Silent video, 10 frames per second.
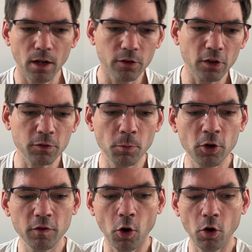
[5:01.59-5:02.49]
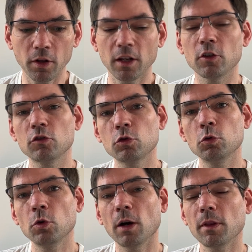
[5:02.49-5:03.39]
So let's move on
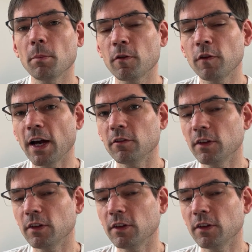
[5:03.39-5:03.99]
to our number five,